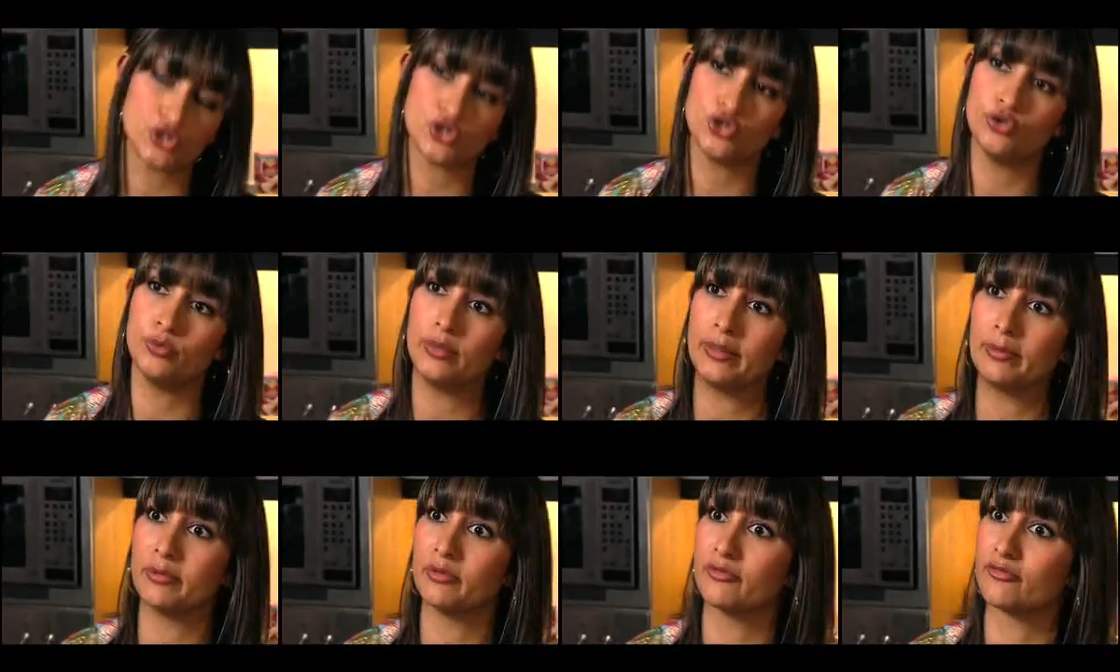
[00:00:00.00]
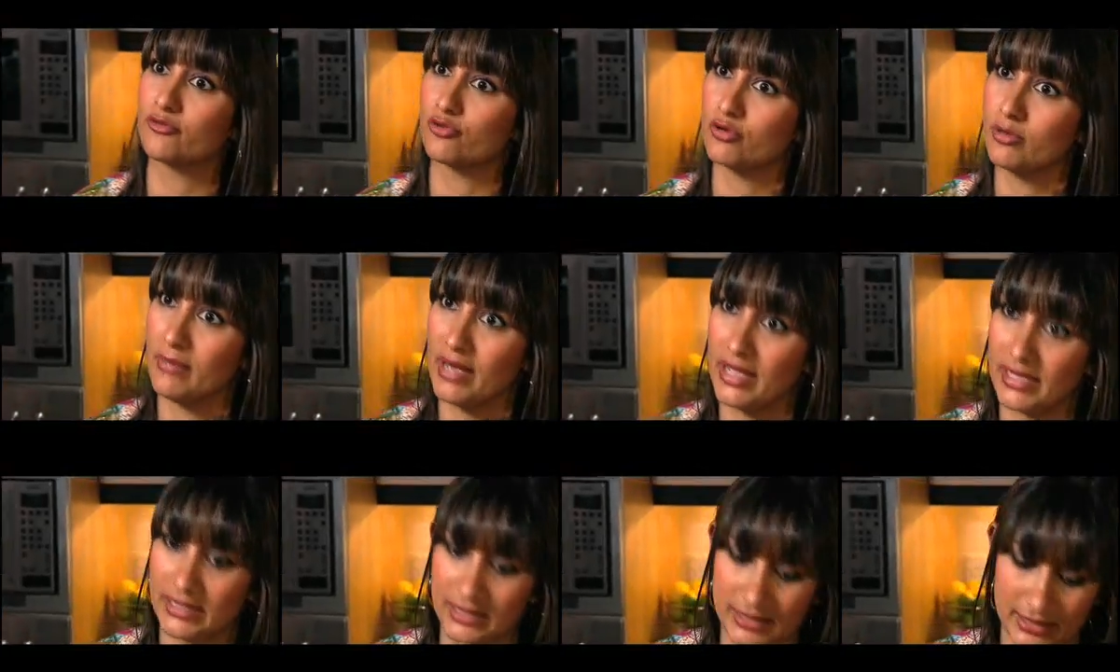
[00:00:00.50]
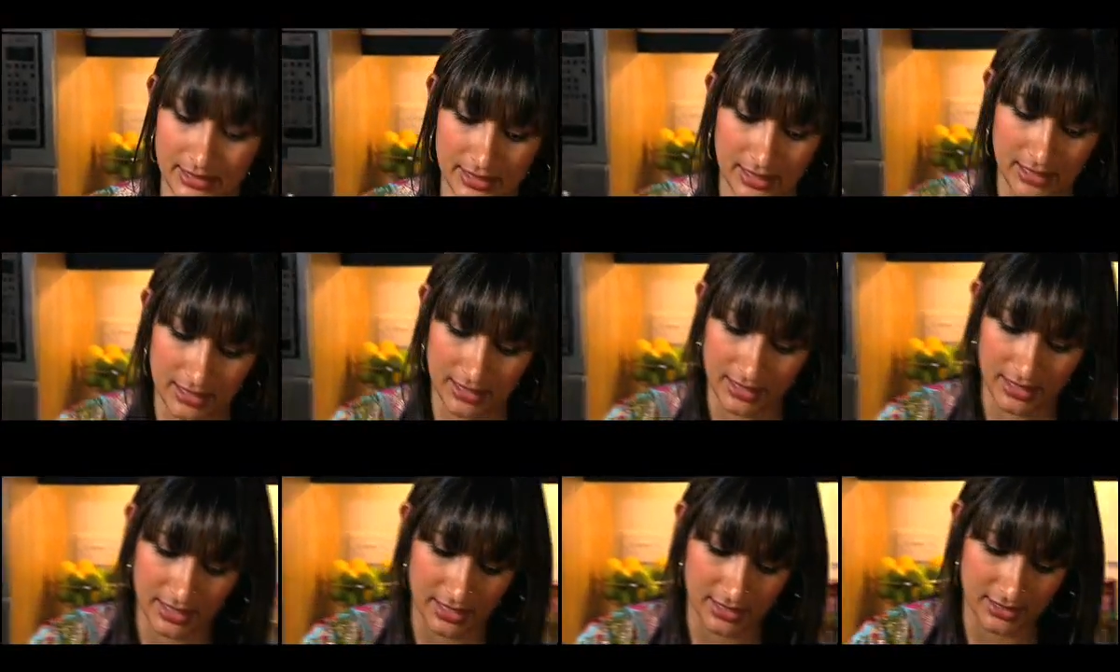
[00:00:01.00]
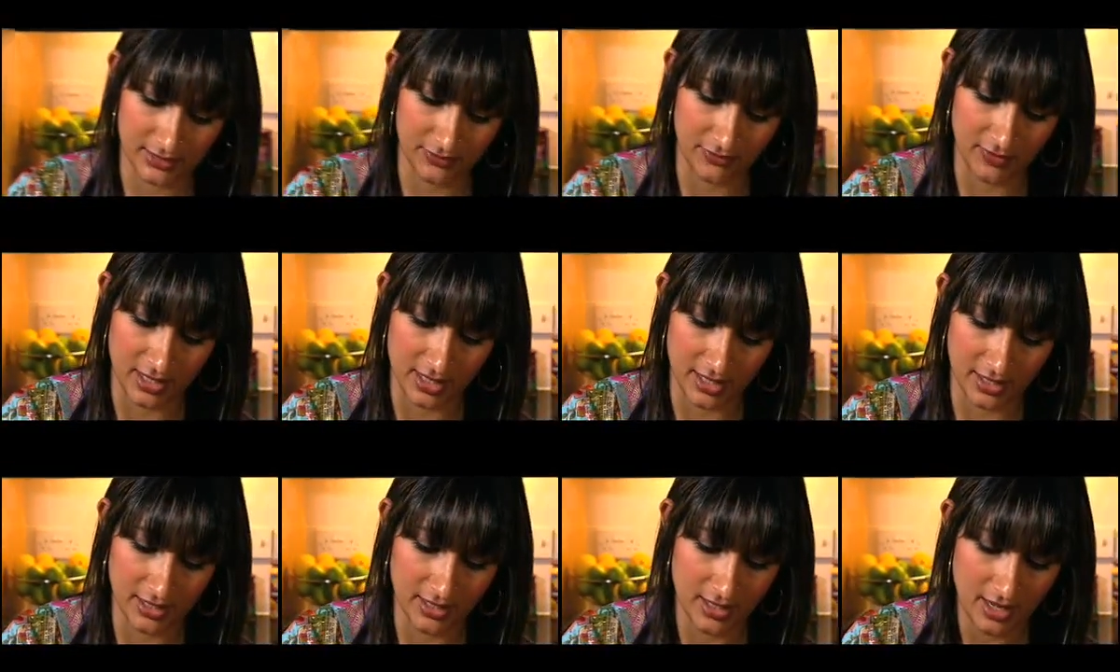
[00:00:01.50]
2 people for a main salad, that's
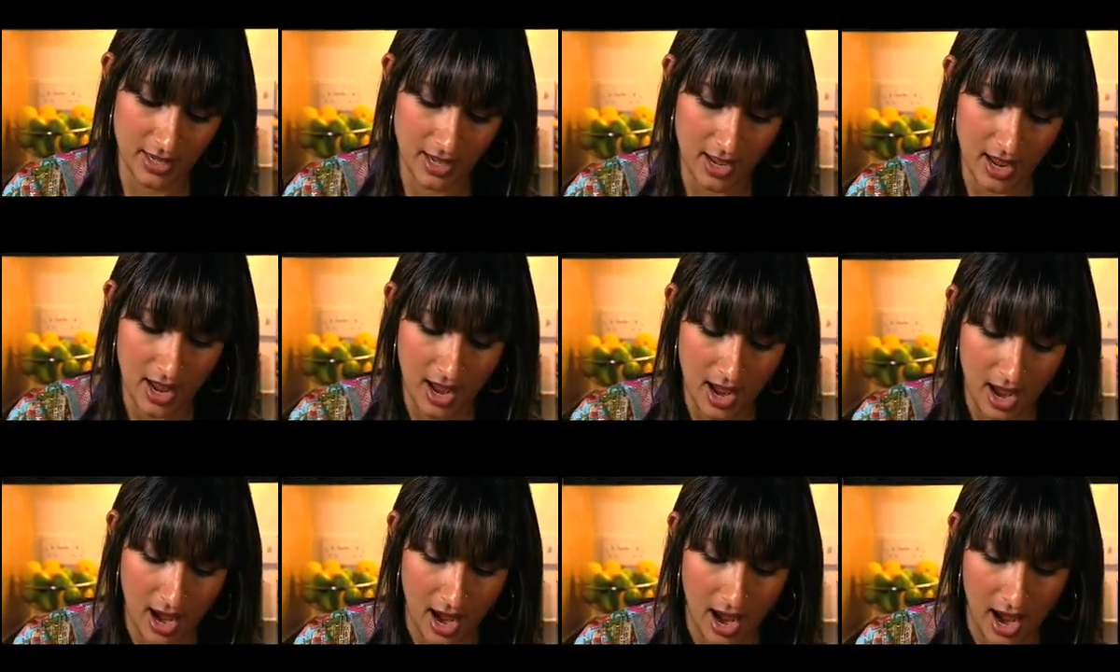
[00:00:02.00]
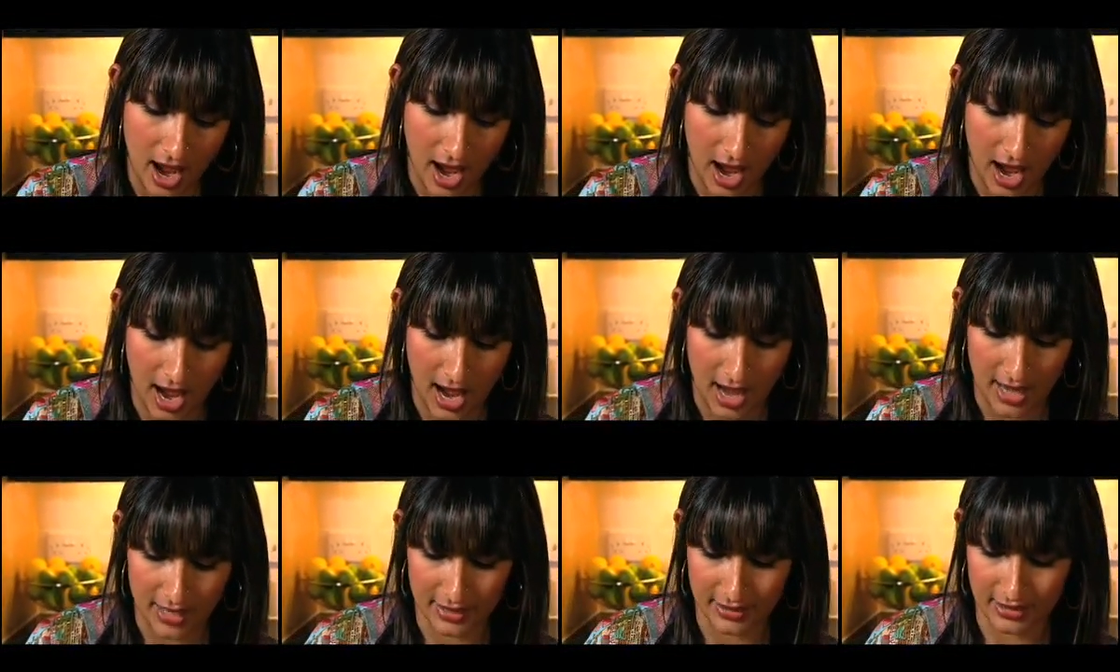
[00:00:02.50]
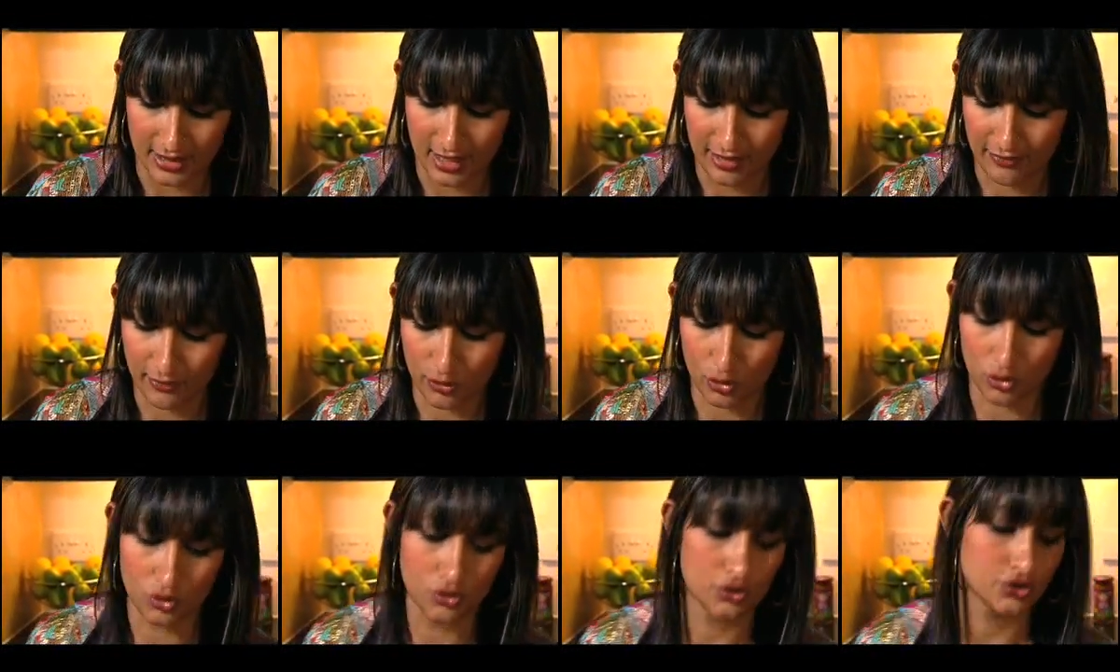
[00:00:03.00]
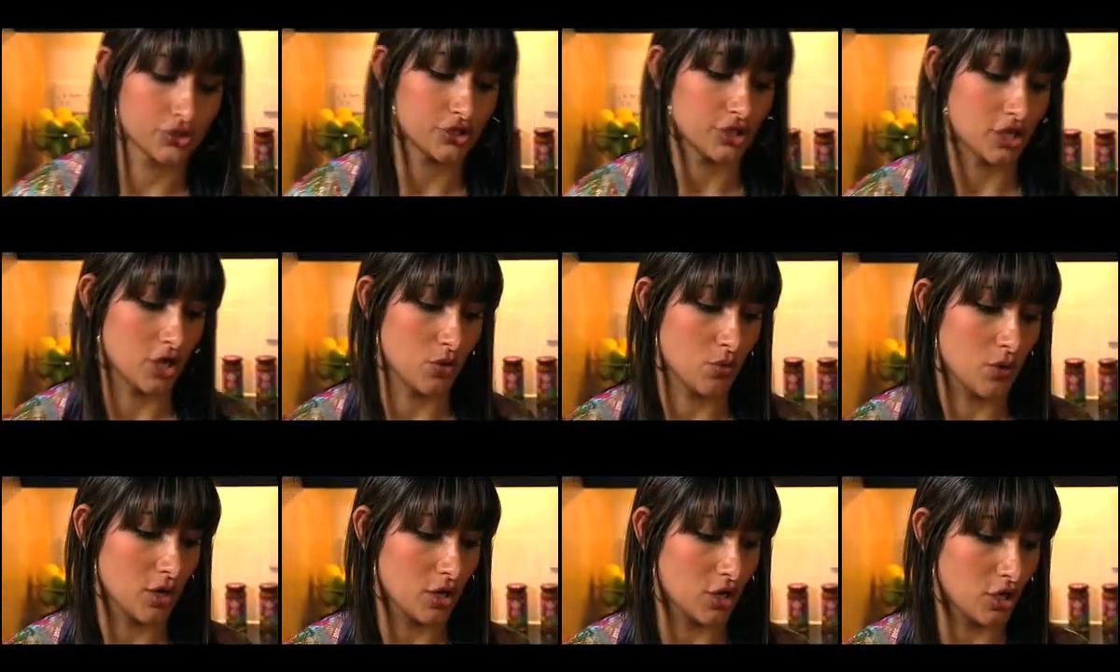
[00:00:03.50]
fine. And I've
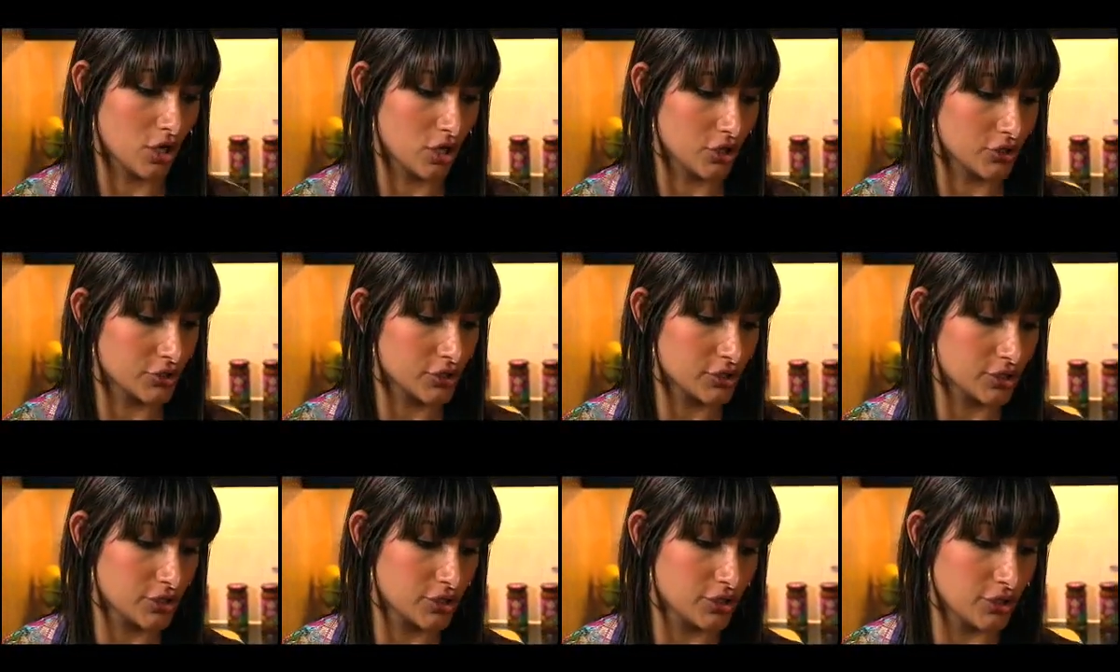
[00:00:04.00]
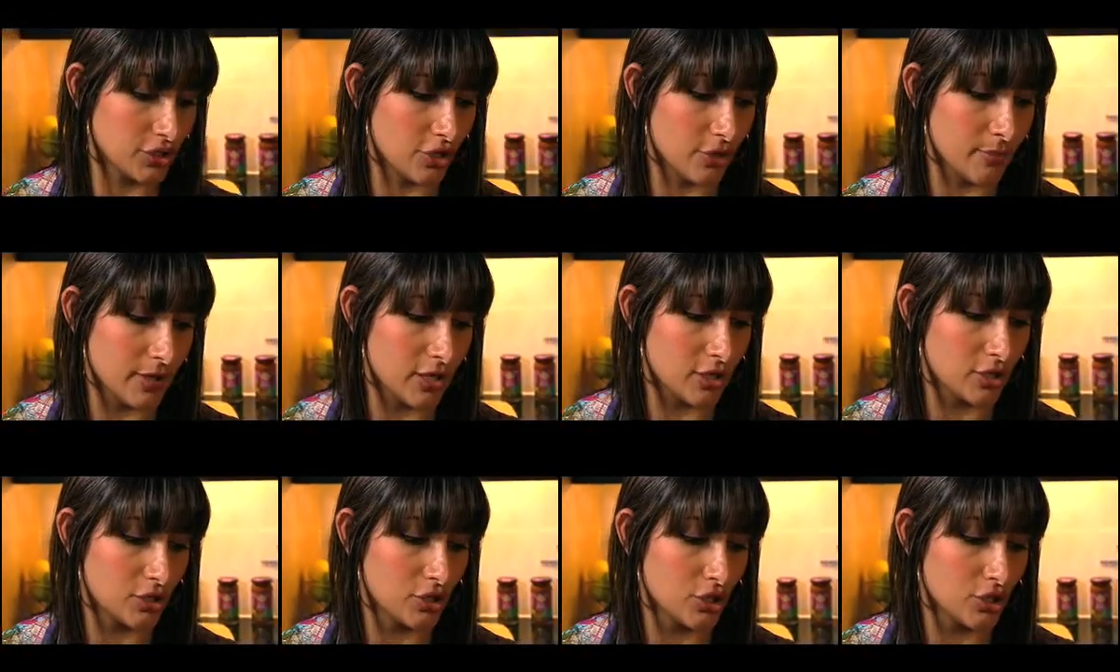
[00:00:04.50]
also got some